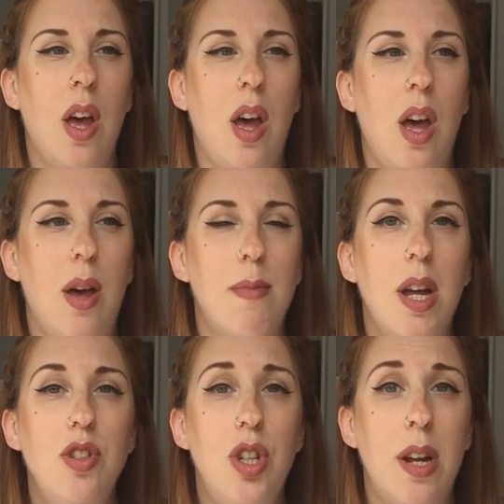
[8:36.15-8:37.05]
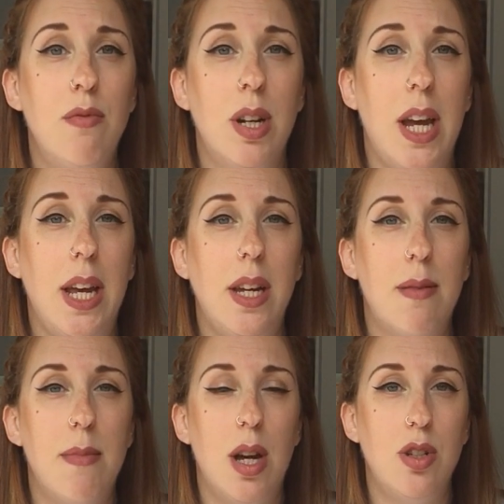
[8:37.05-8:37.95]
And generally,
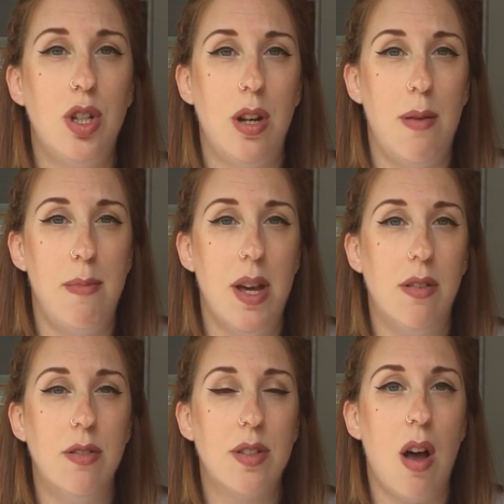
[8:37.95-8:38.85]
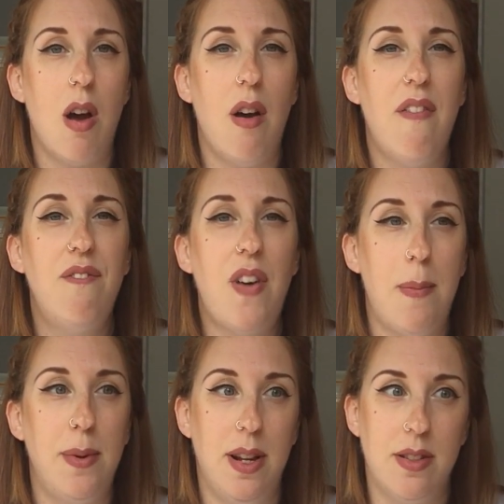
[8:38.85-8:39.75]
Merchant and Mills are a
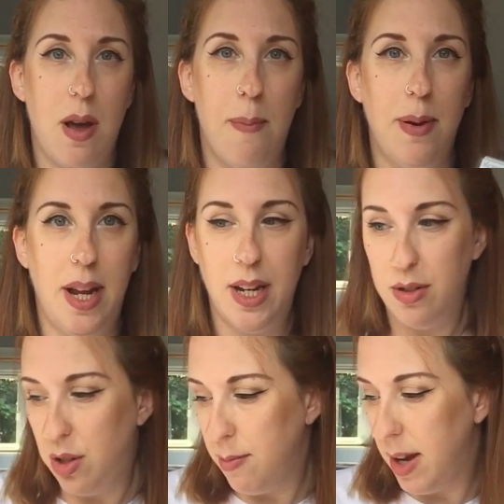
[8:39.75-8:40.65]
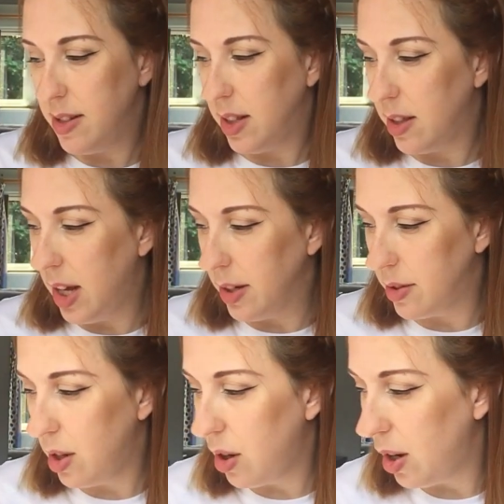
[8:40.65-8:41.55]
fabulous company who do amazing
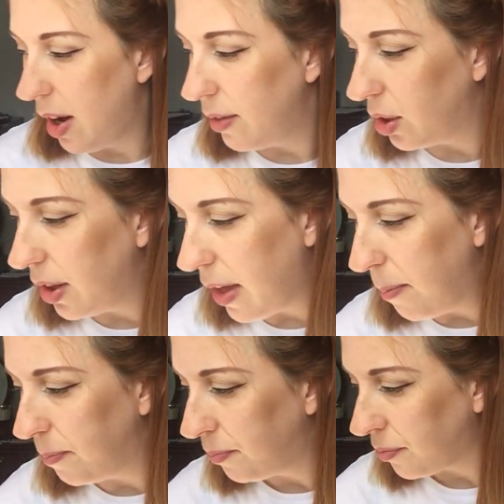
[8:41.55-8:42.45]
things. So go and have a look at them.